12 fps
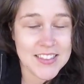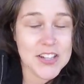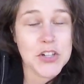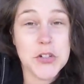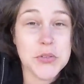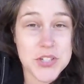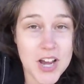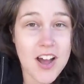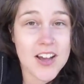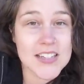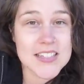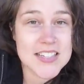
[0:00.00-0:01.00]
the
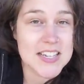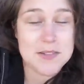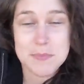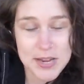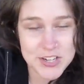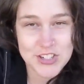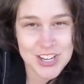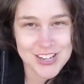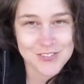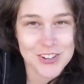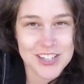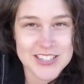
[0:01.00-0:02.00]
hutongs in
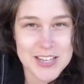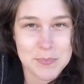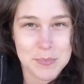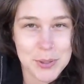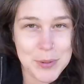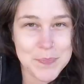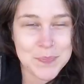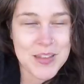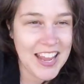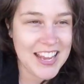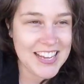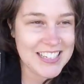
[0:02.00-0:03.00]
Beijing, for example,
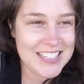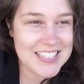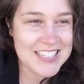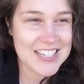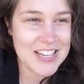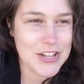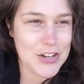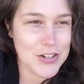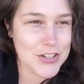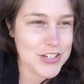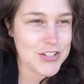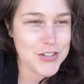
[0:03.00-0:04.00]
and you're
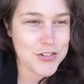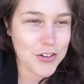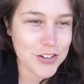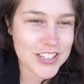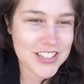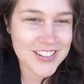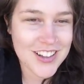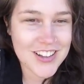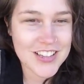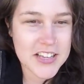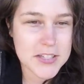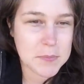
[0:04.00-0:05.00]
just strolling
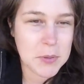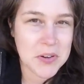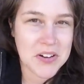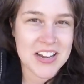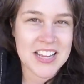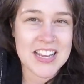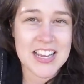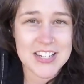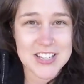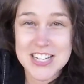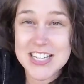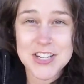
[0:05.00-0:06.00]
along exploring
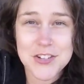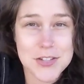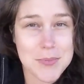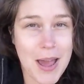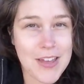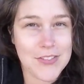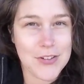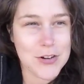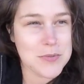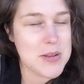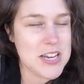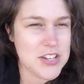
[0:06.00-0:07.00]
and you need to use the
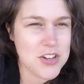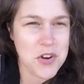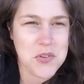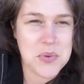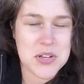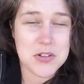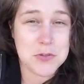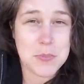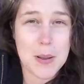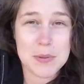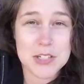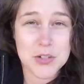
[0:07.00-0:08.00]
bathroom and you go in one of those
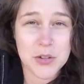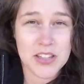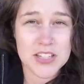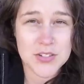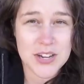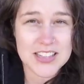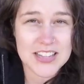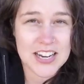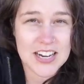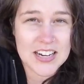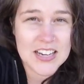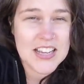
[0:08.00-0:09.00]
public toilets right
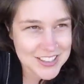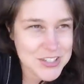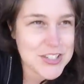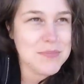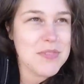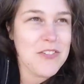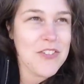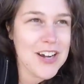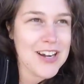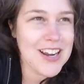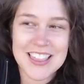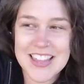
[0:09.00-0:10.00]
there, there's some
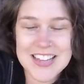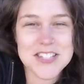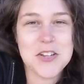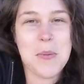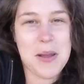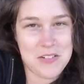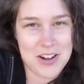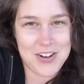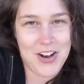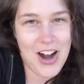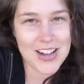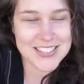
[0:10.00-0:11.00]
different things you may run
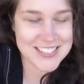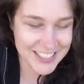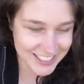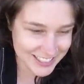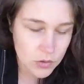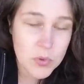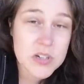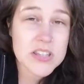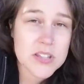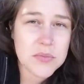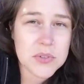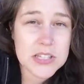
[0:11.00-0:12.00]
across. One
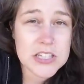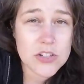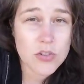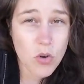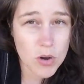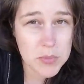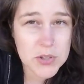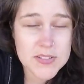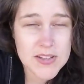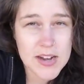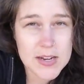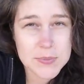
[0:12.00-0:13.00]
of the really normal
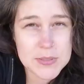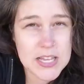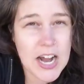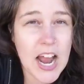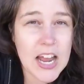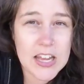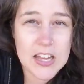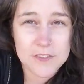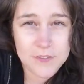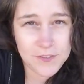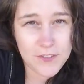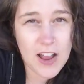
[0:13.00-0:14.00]
setups that I
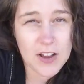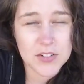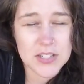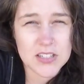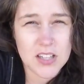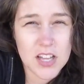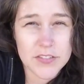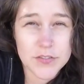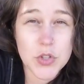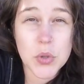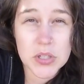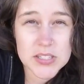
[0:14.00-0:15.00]
have found in a lot of
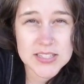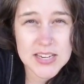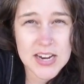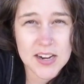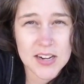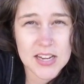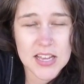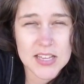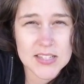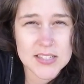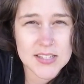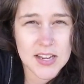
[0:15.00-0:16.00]
touristy
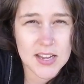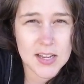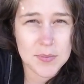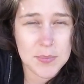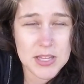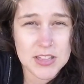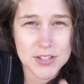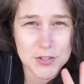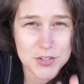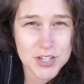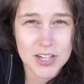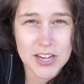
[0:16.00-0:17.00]
areas, in the
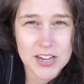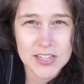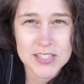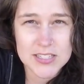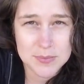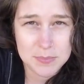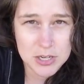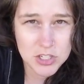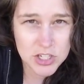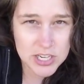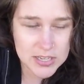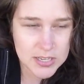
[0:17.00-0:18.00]
hutong areas in
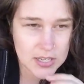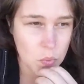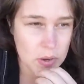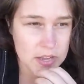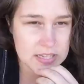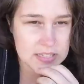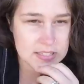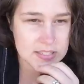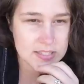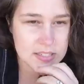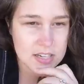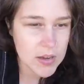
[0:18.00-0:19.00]
Beijing,
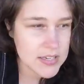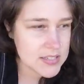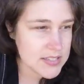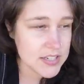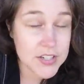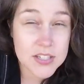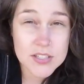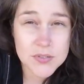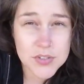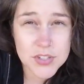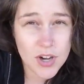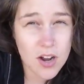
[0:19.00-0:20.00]
was a series
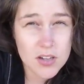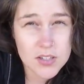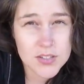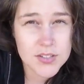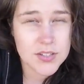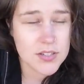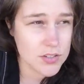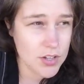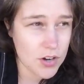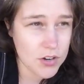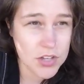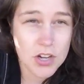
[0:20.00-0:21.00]
of stalls,
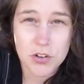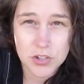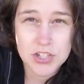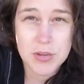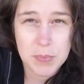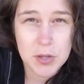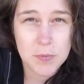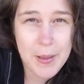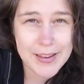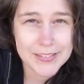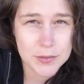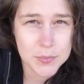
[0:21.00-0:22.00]
so you know, your typical
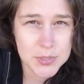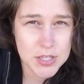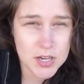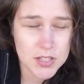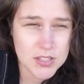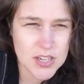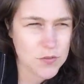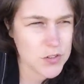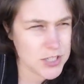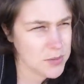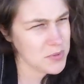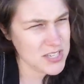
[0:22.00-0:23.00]
bathroom stalls, and
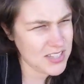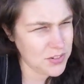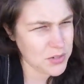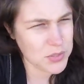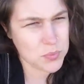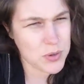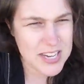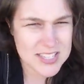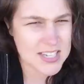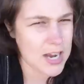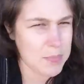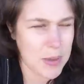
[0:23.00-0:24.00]
for some reason they're always
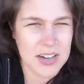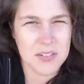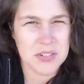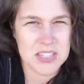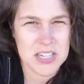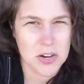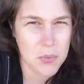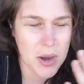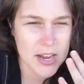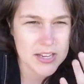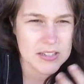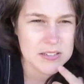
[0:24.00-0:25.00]
raised up, I don't really know
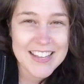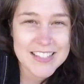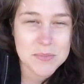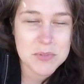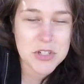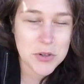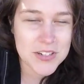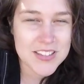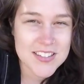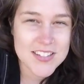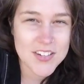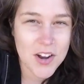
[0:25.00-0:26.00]
why, and the majority
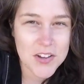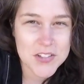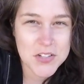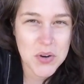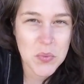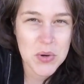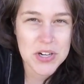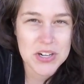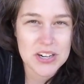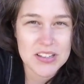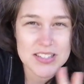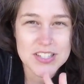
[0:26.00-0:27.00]
of the stalls
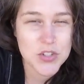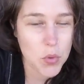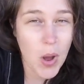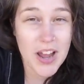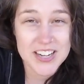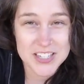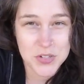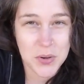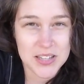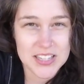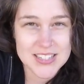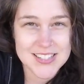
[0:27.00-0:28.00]
were the squatting
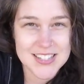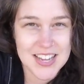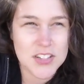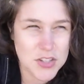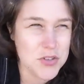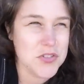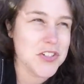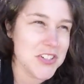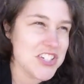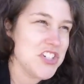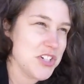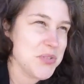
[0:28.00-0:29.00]
toilets,
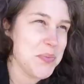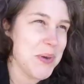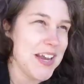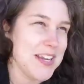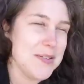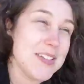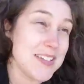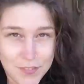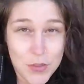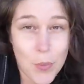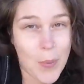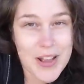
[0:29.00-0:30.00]
usually just one
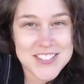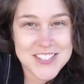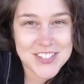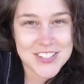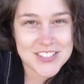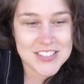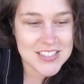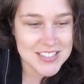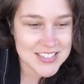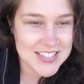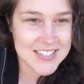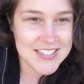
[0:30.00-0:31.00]
of the Western
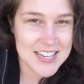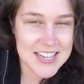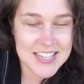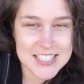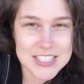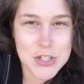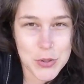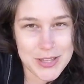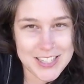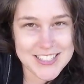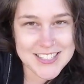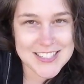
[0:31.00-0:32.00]
sitting
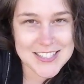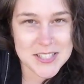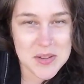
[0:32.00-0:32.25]
toilets.